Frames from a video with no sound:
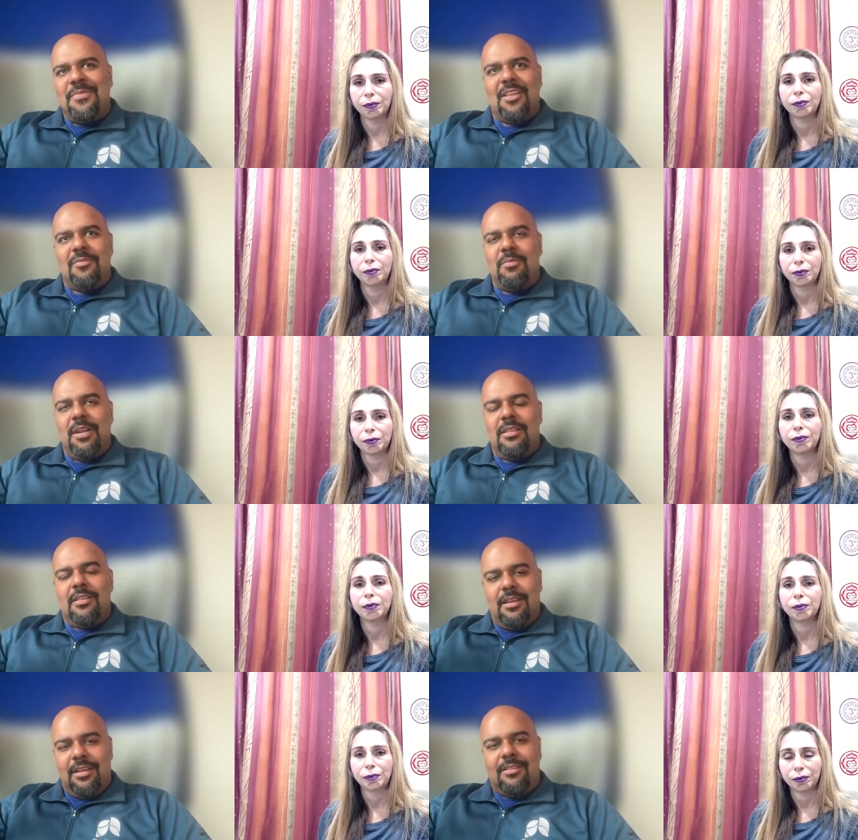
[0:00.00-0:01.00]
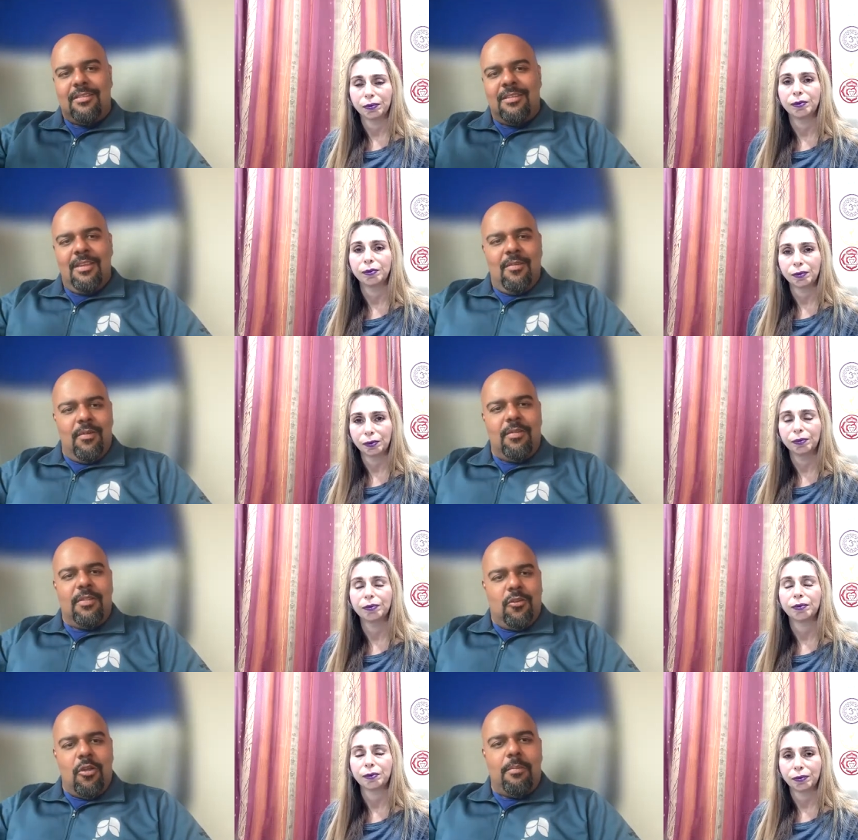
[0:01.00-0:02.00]
Speaker 1: as medicine as one of
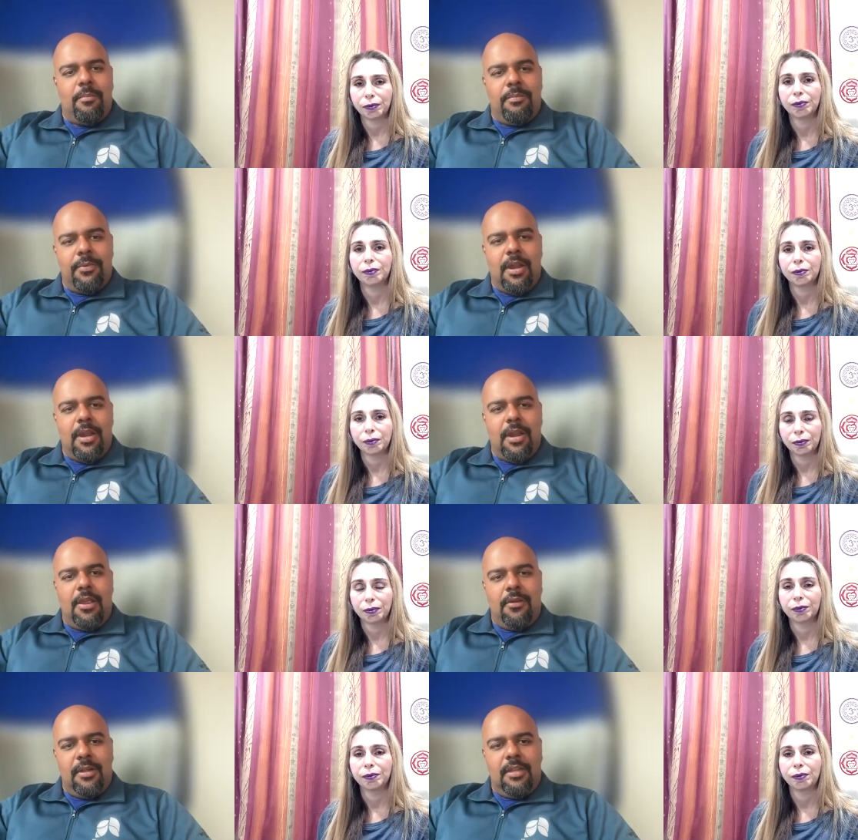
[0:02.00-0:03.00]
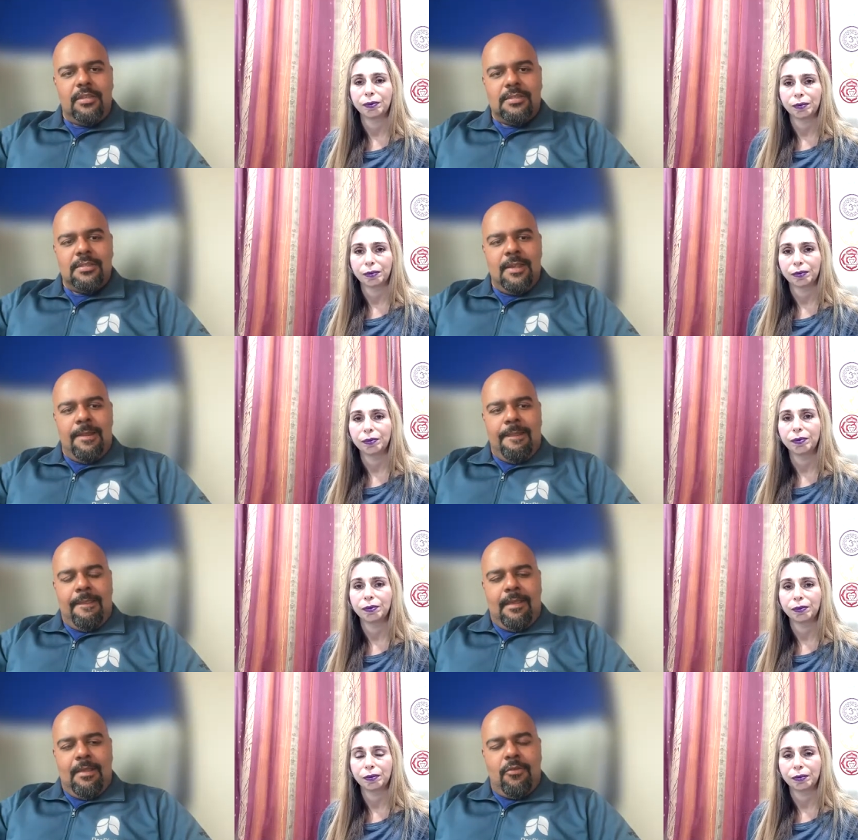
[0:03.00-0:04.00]
the top priorities
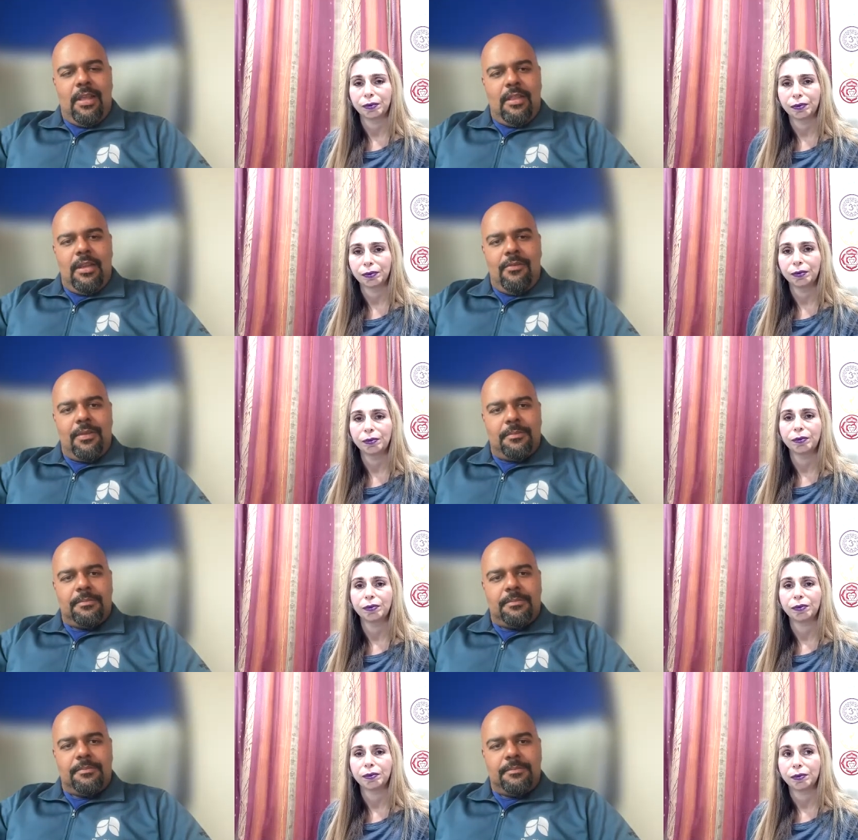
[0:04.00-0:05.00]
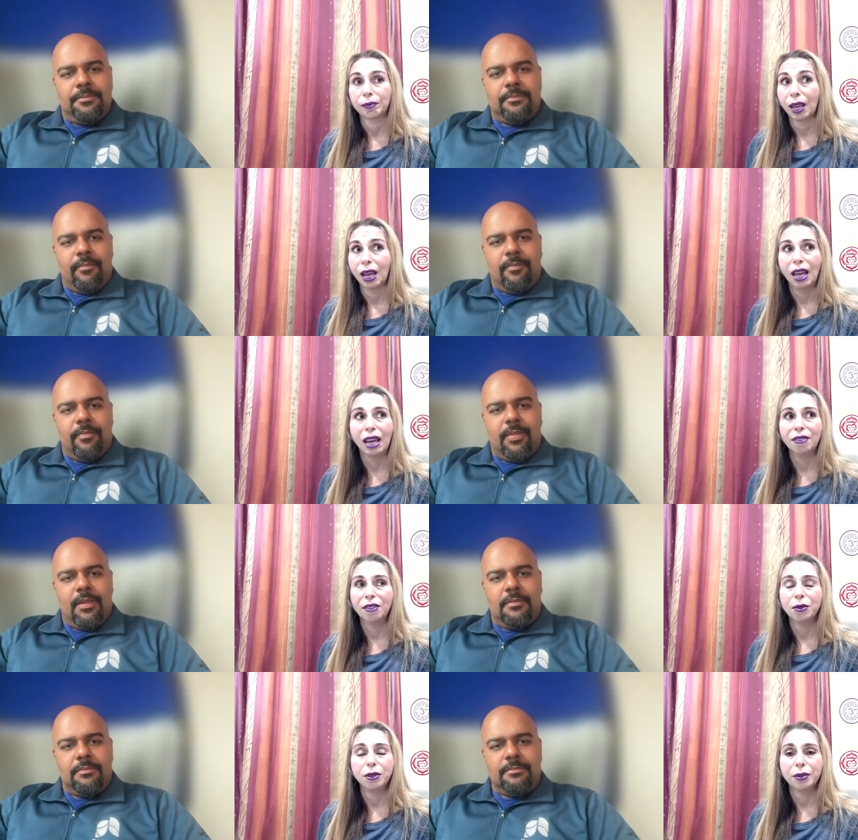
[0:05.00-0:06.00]
uh, for healthy living.
Speaker 2: I have
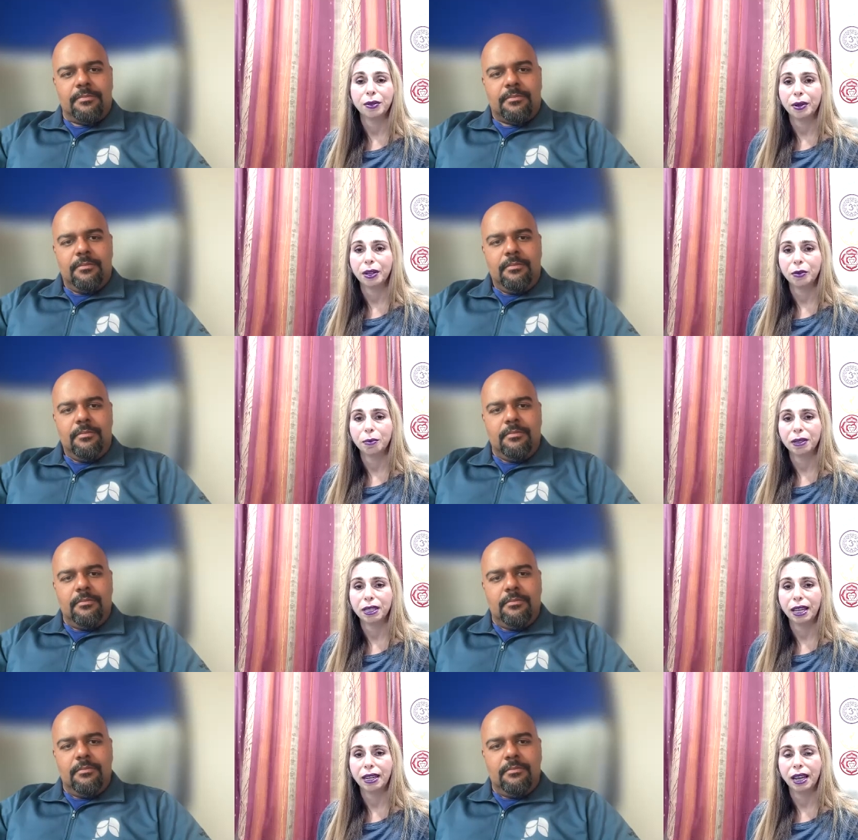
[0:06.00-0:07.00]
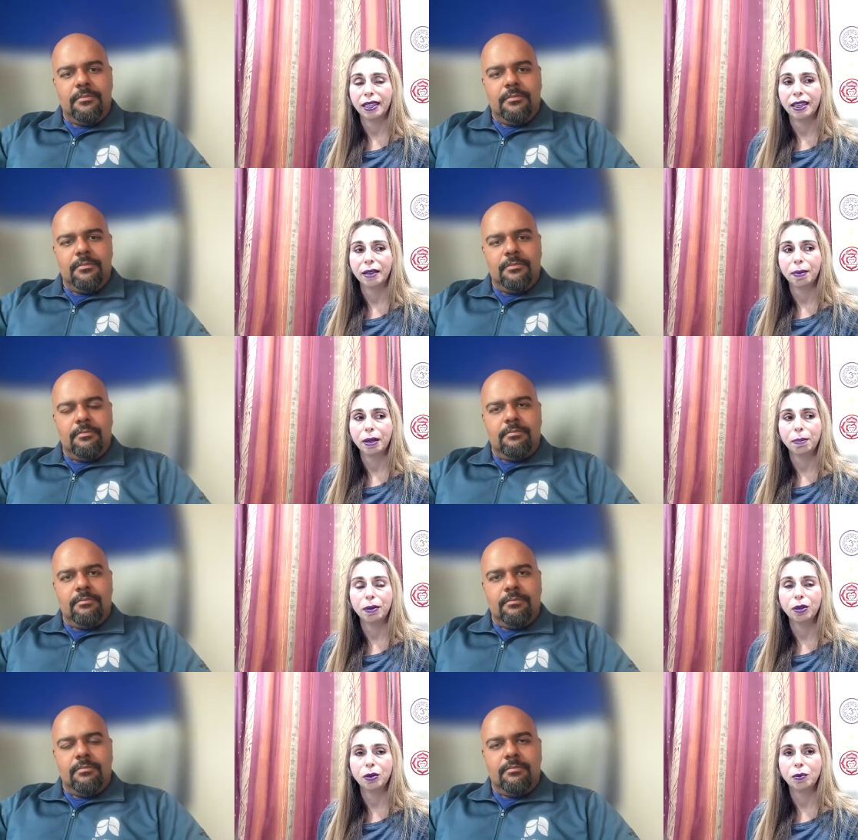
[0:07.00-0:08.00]
to agree with you 100%. I think
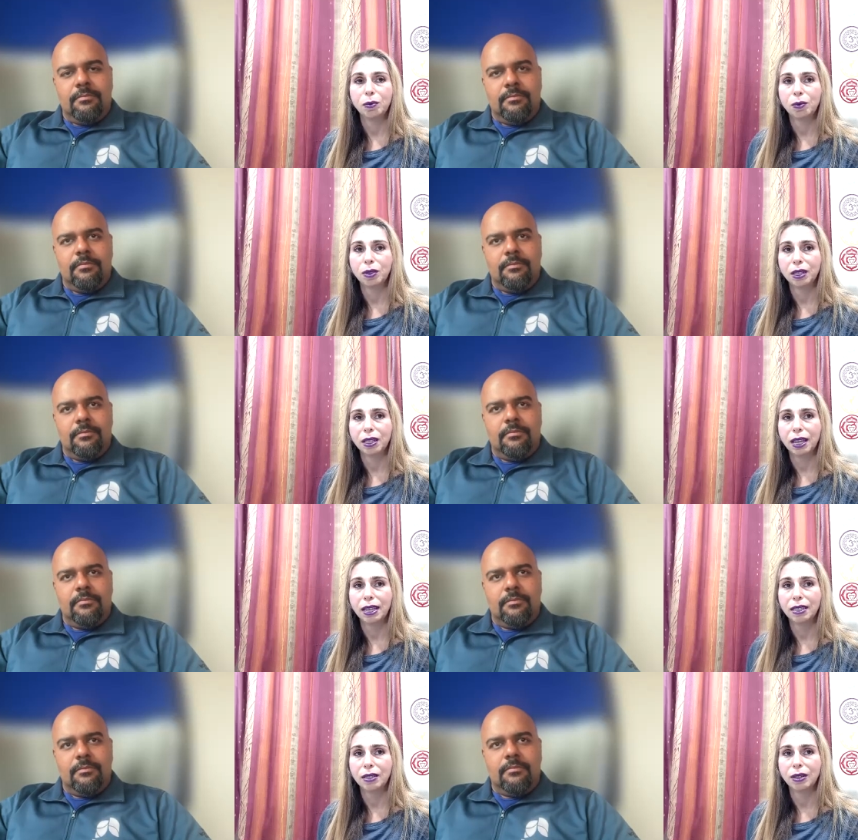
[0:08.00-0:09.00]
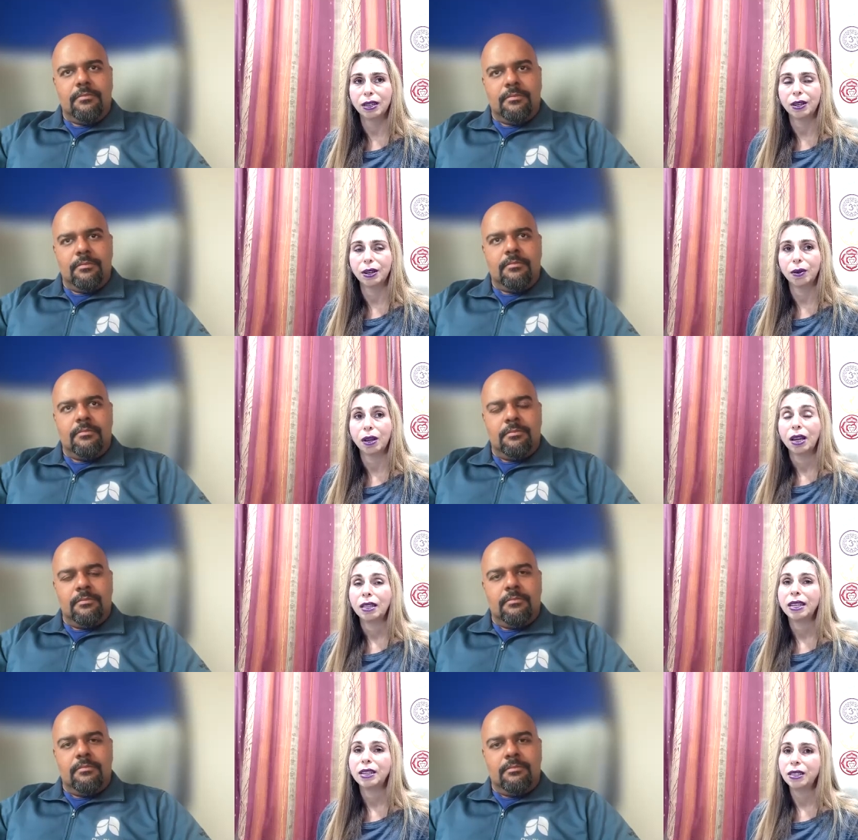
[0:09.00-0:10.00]
people don't realize, or, you know,
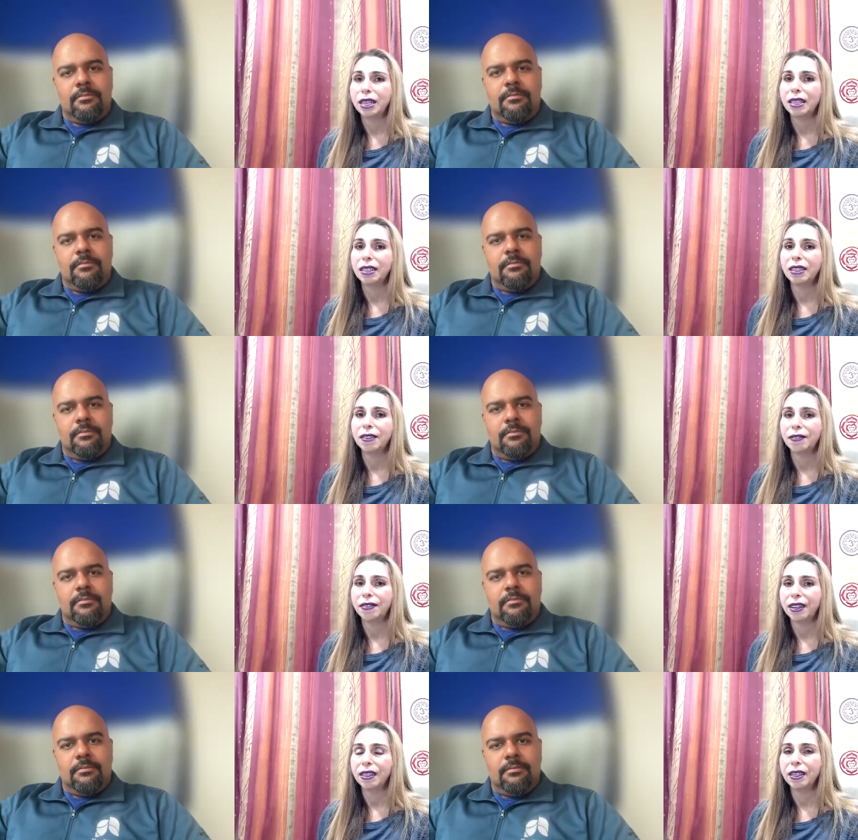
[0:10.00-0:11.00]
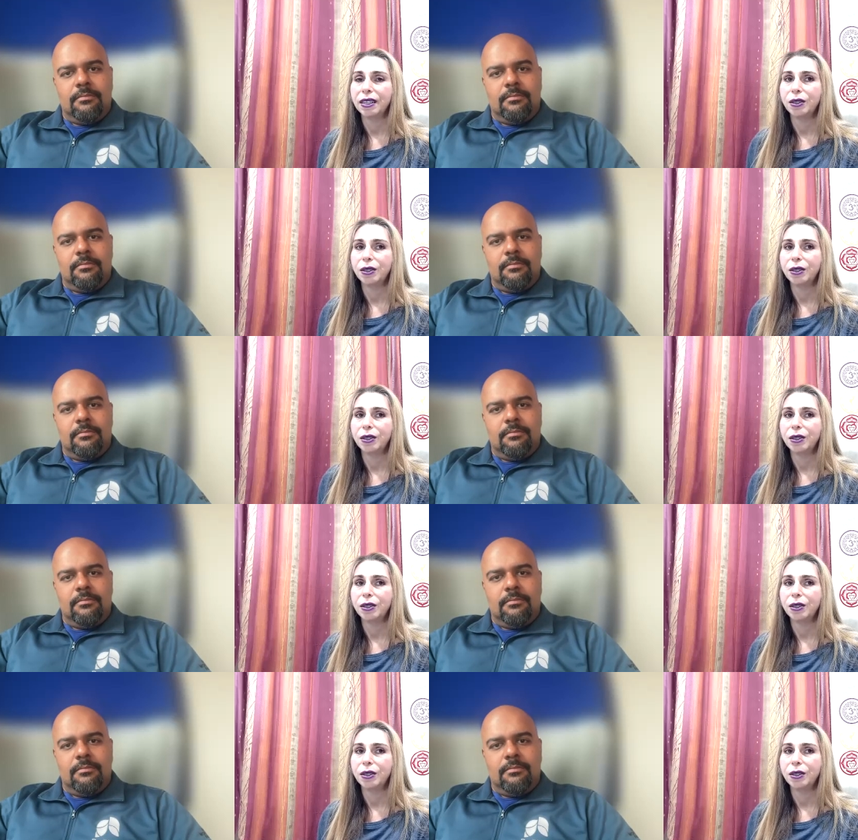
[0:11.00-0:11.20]
like you said, it's, it's a fairly